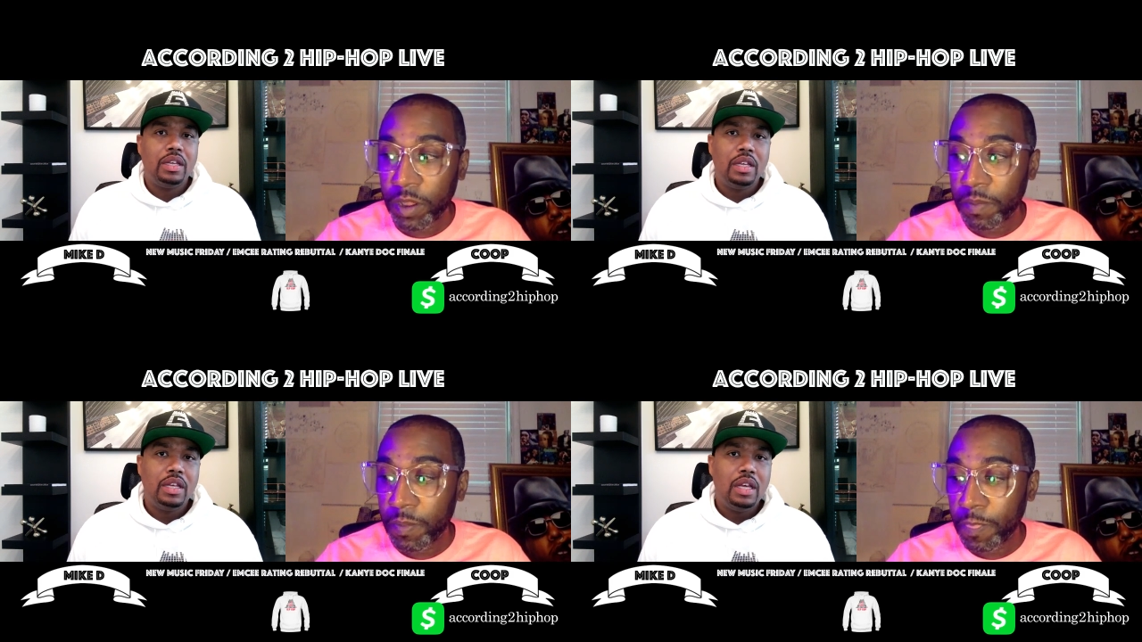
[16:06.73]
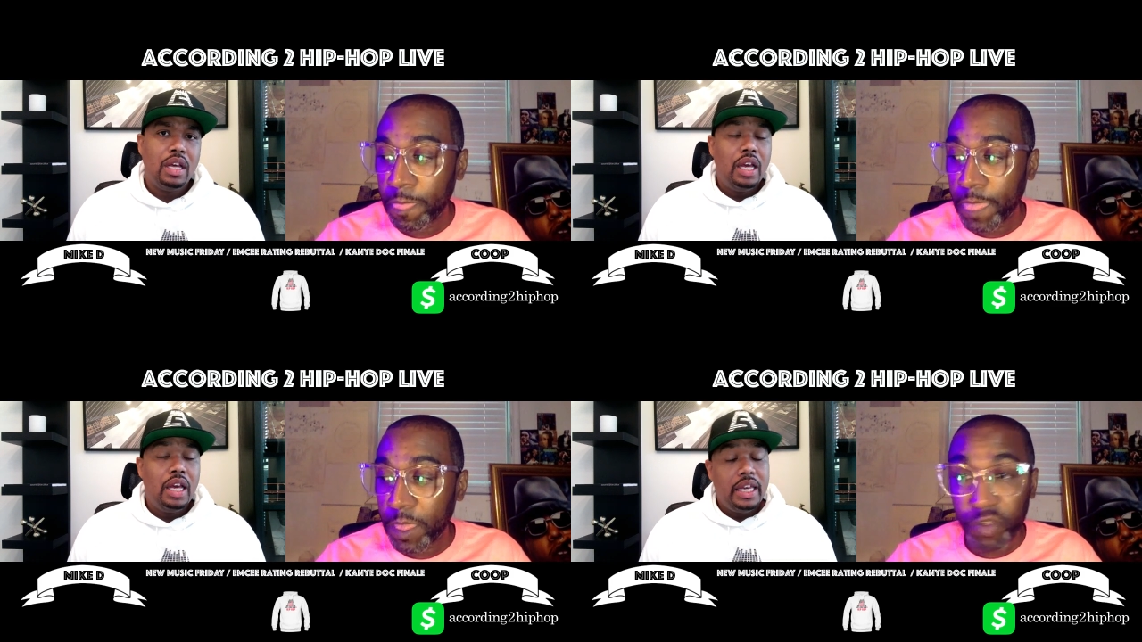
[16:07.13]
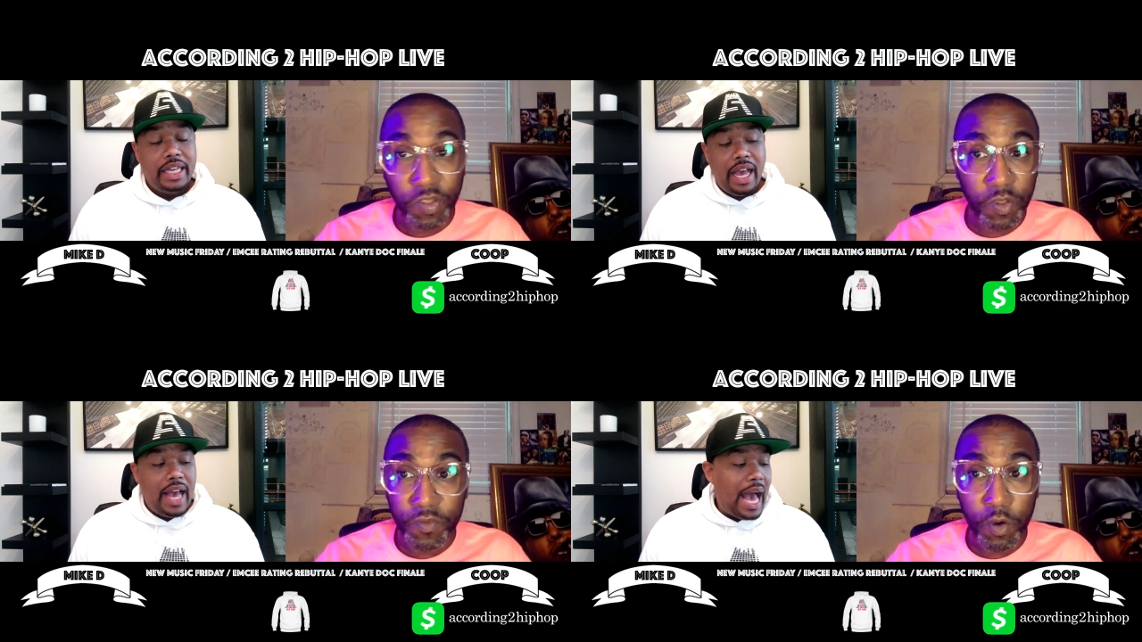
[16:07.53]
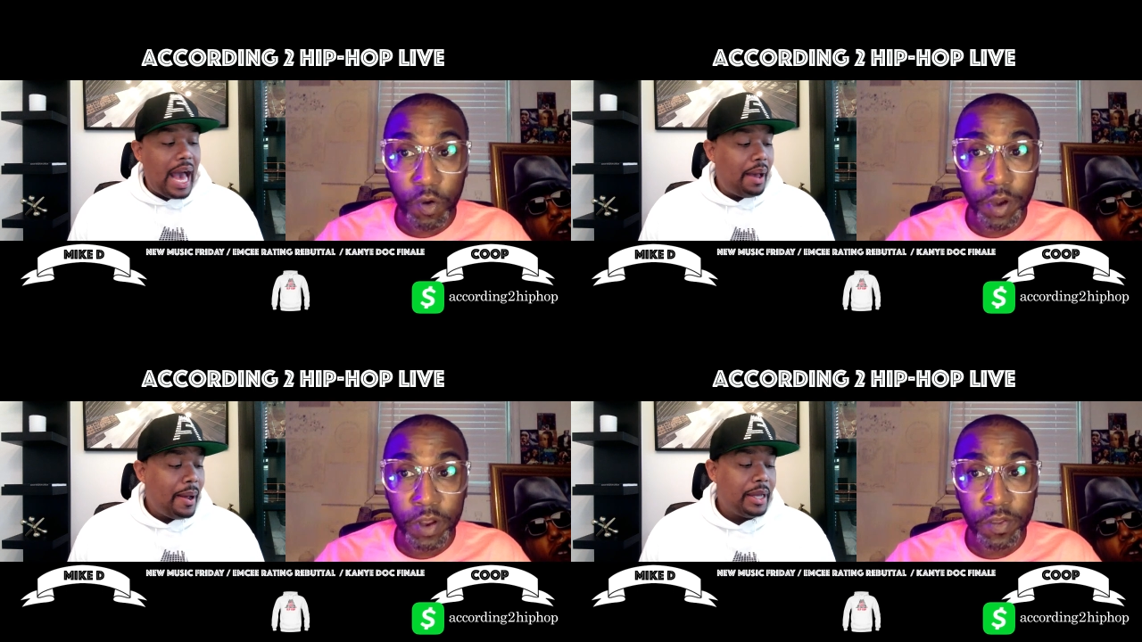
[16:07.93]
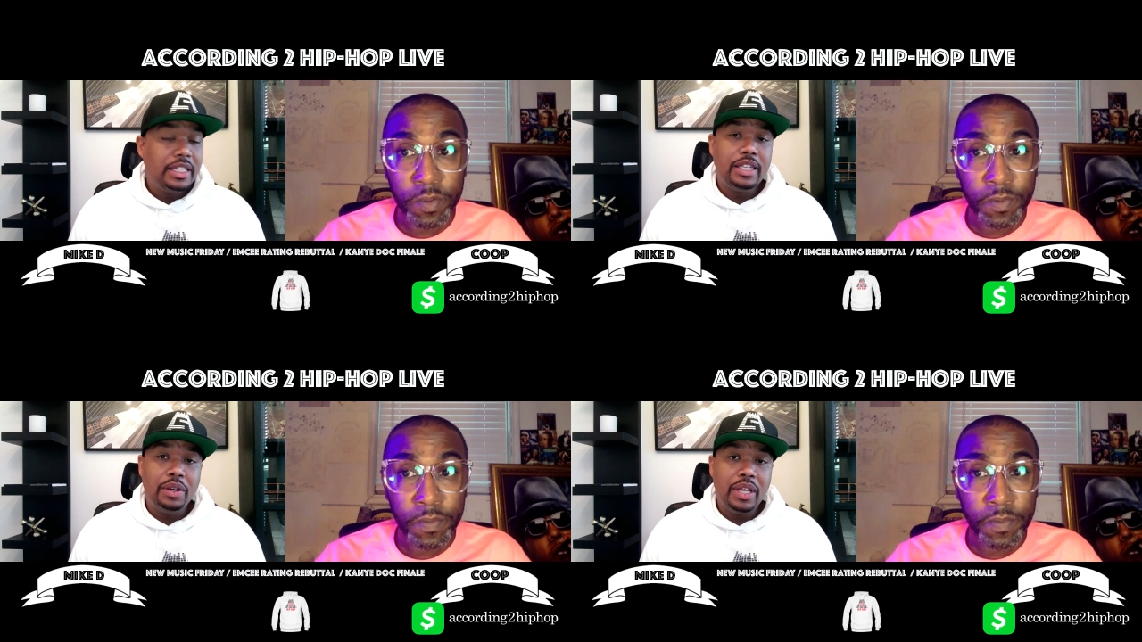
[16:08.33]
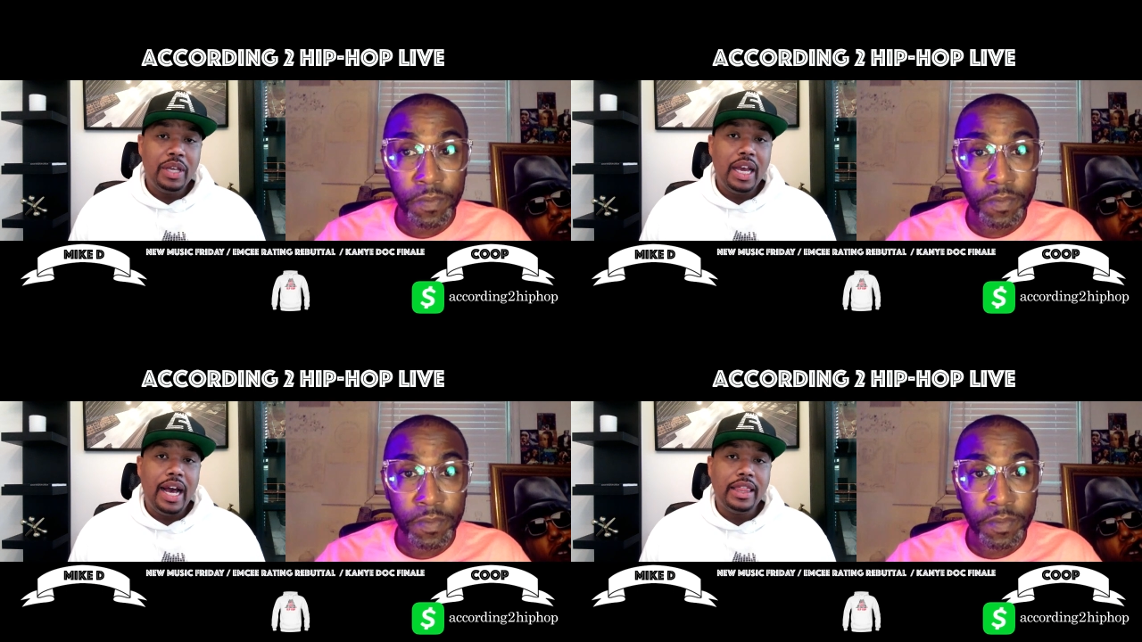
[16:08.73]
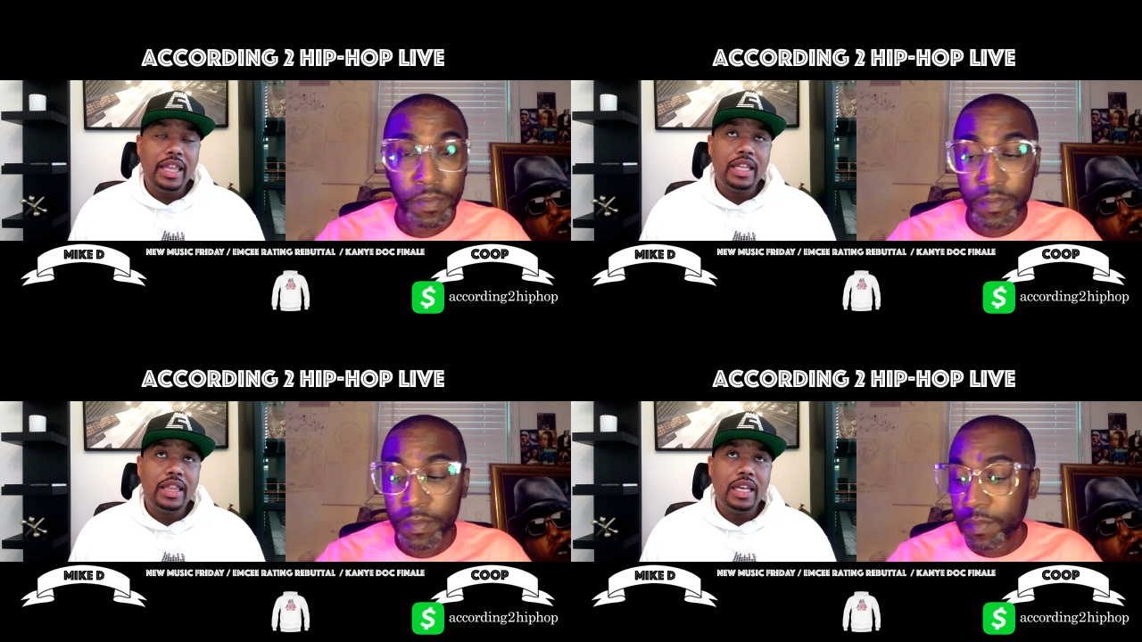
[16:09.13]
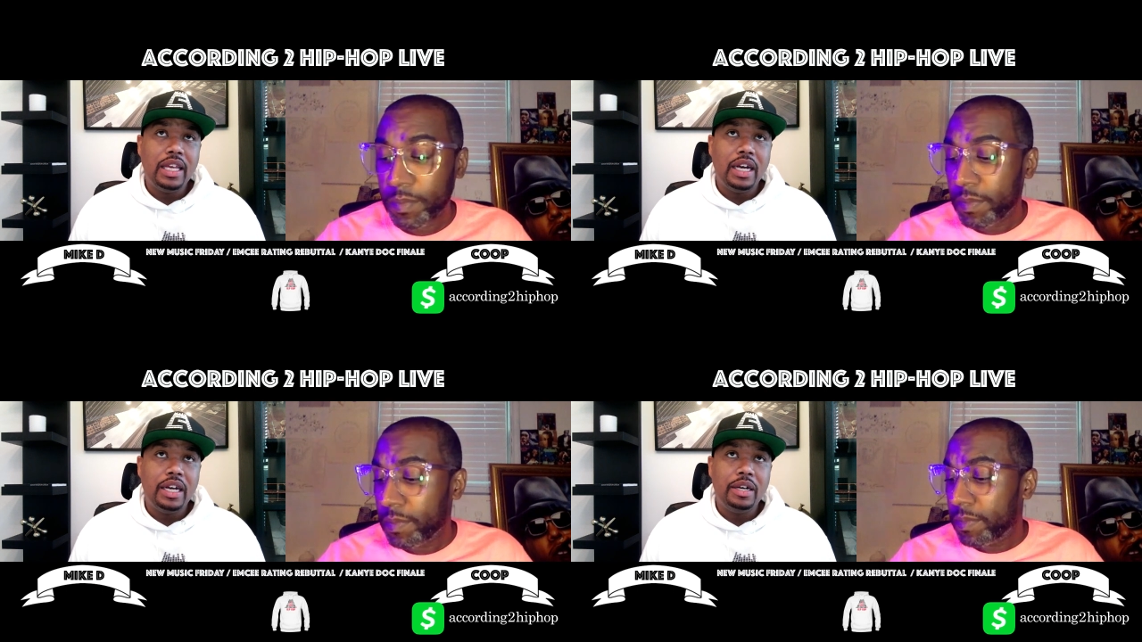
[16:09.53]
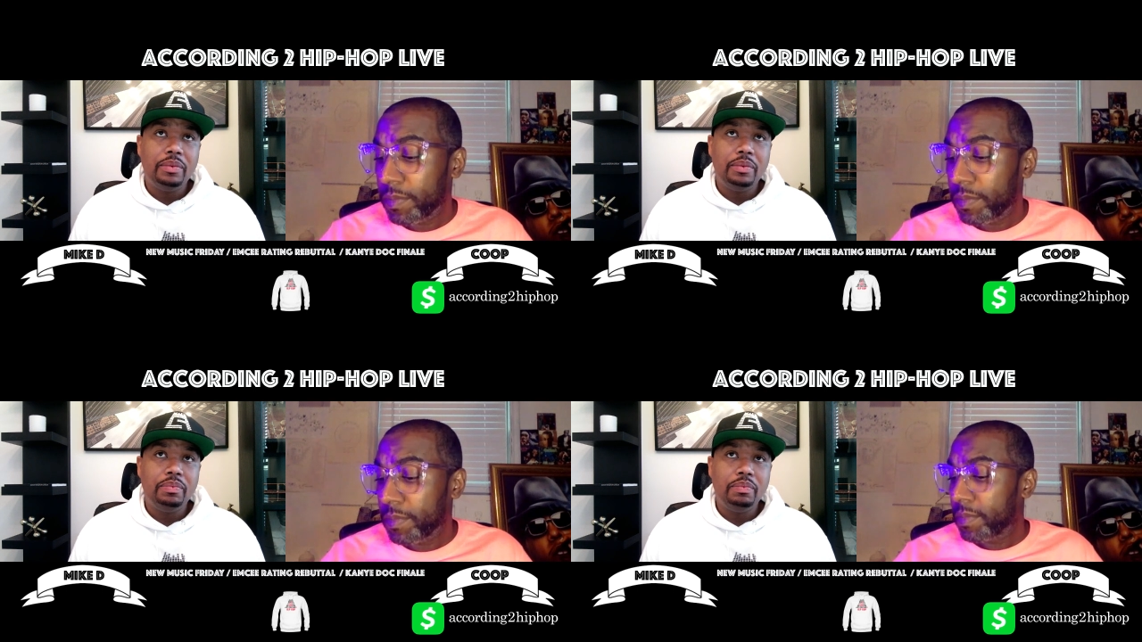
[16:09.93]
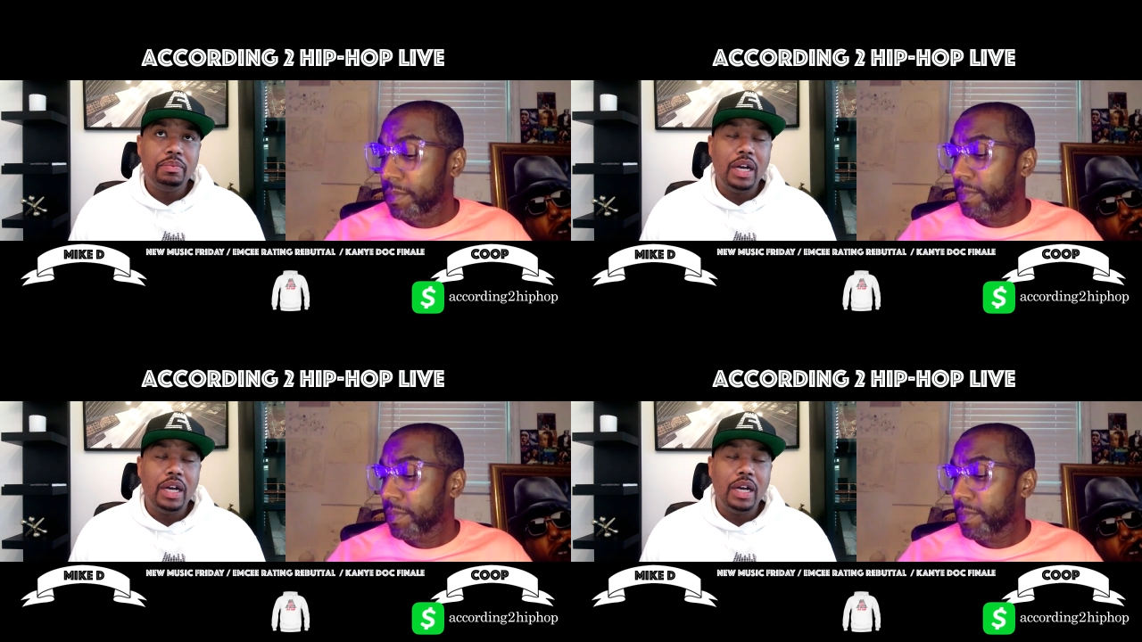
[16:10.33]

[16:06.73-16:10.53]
Speaker 1: bringing up. Yeah, just those I, four records. So yeah, I think that um,